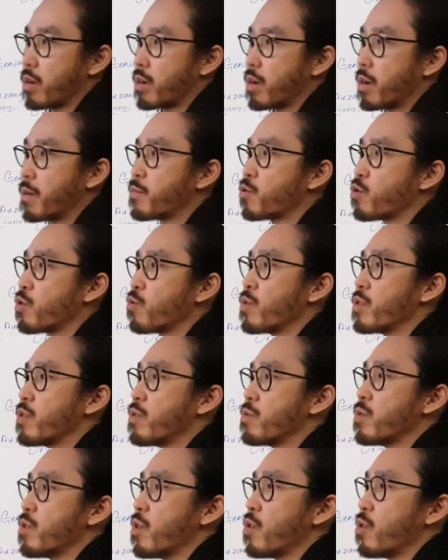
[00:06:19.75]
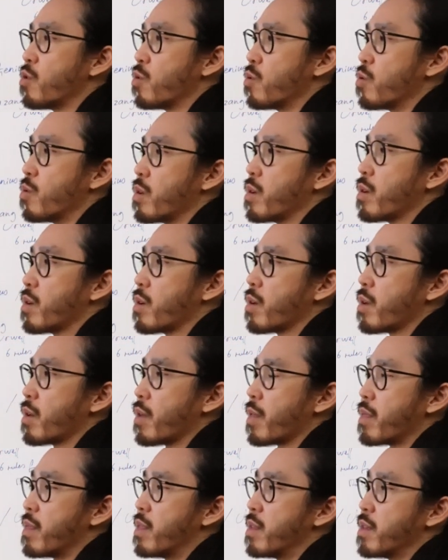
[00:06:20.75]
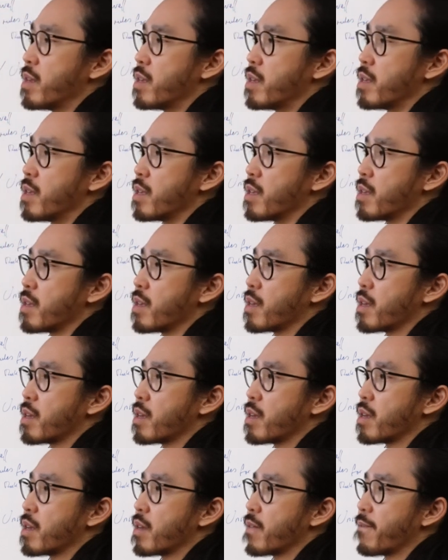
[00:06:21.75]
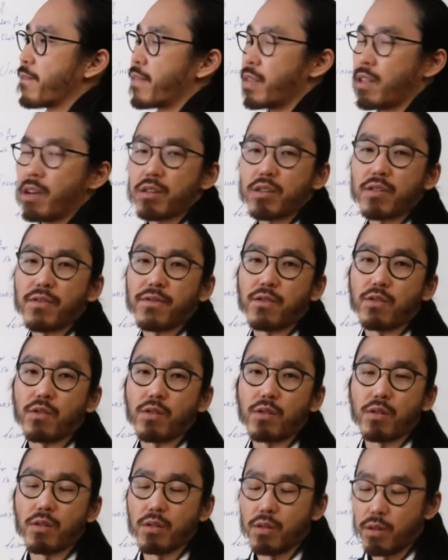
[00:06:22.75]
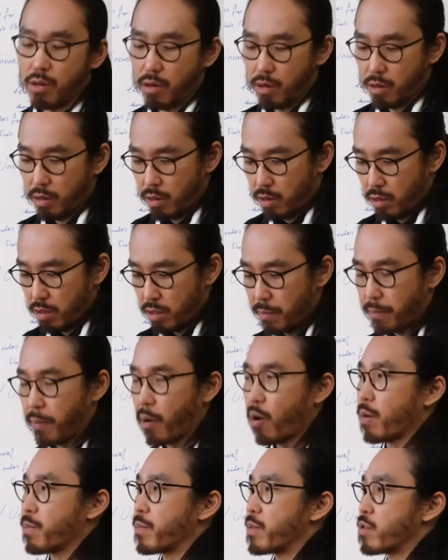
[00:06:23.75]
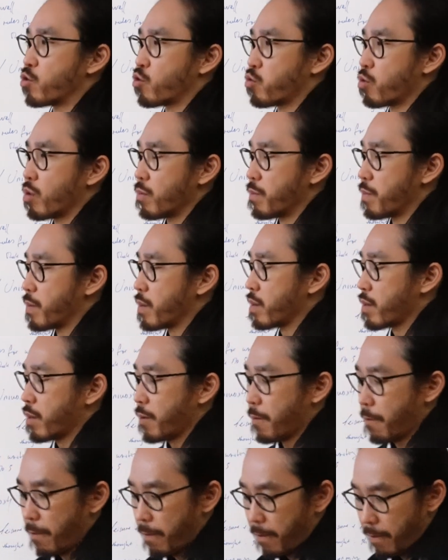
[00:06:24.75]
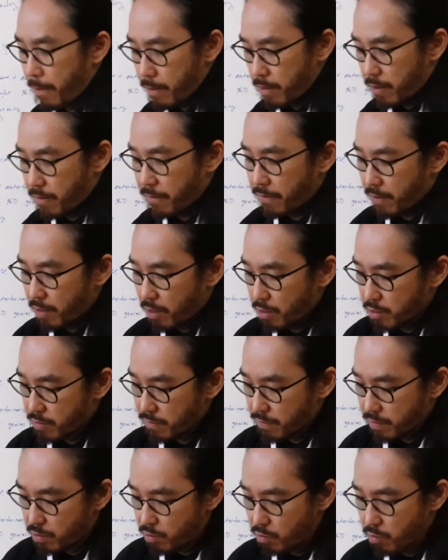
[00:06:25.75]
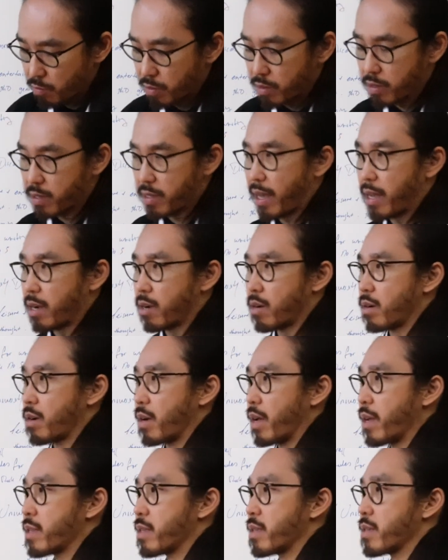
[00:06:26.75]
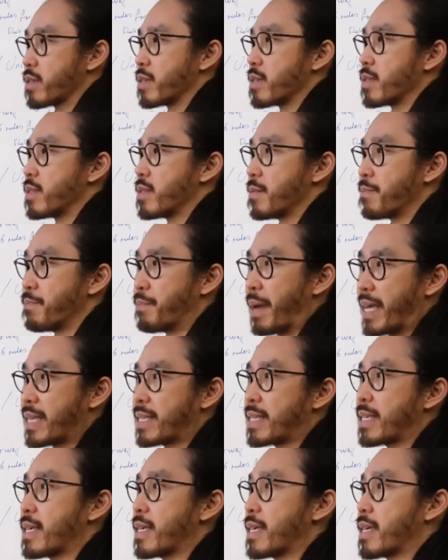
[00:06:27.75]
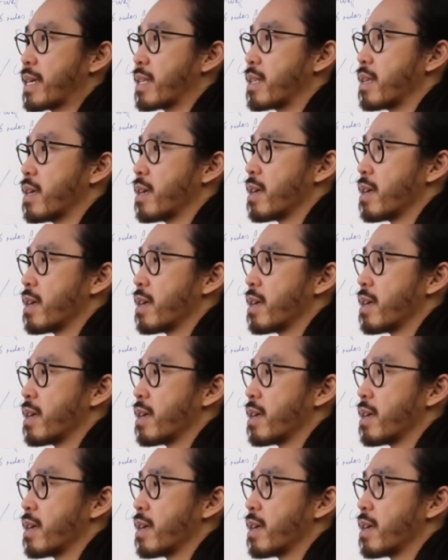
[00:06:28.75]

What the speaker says: I'm sure we all know the philosopher department trope, the philosophy students that are endlessly debating and